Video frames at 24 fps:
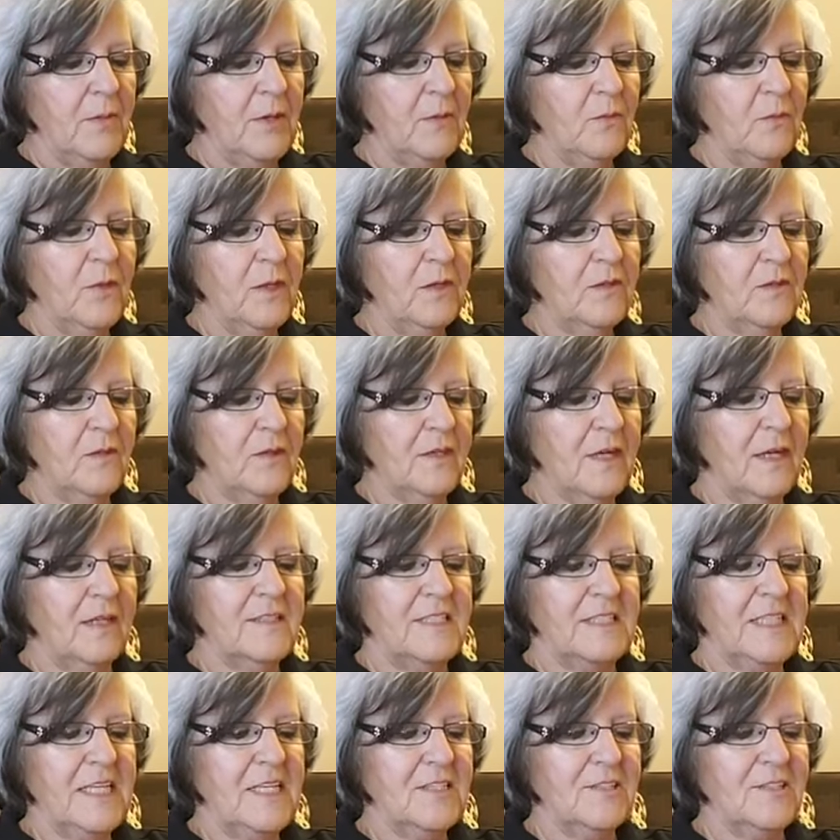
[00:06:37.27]
wondering,
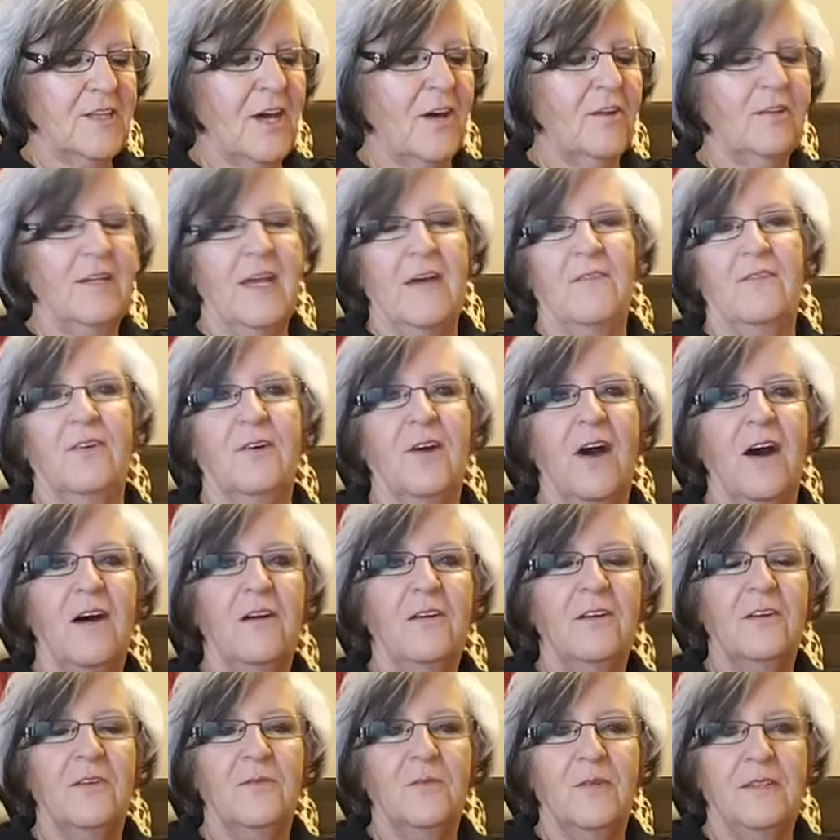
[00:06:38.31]
sea salt and
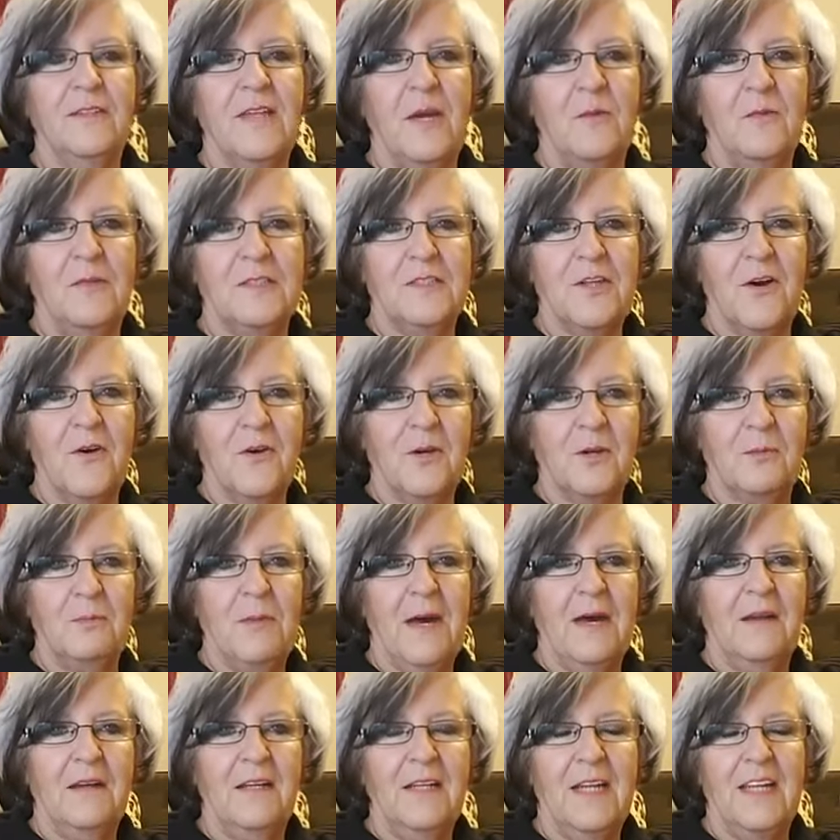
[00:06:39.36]
avocado, when they would talk
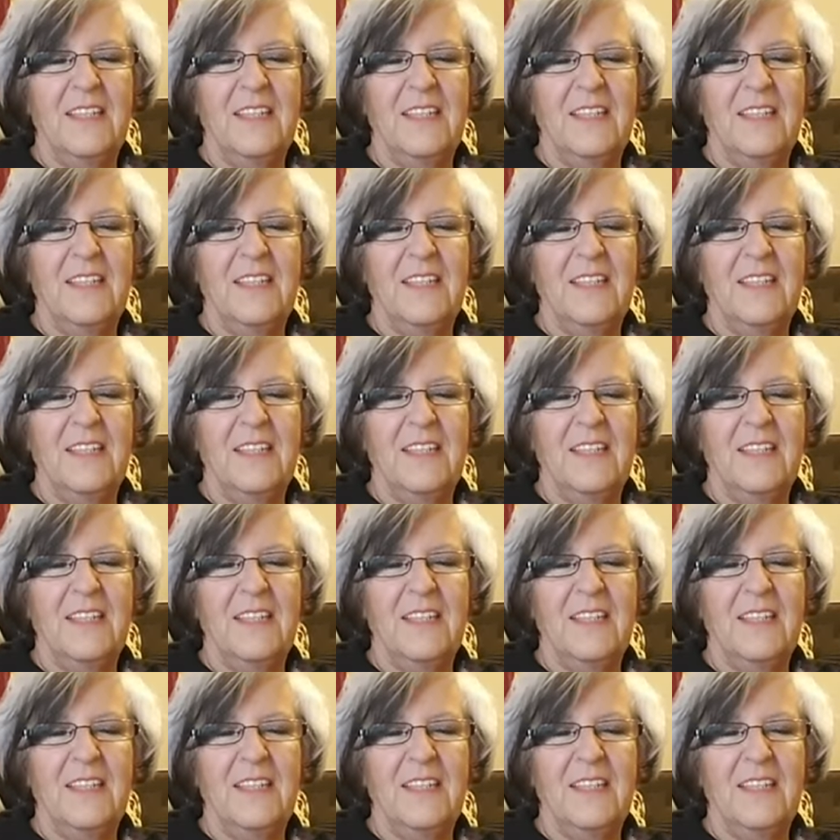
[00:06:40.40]
about it,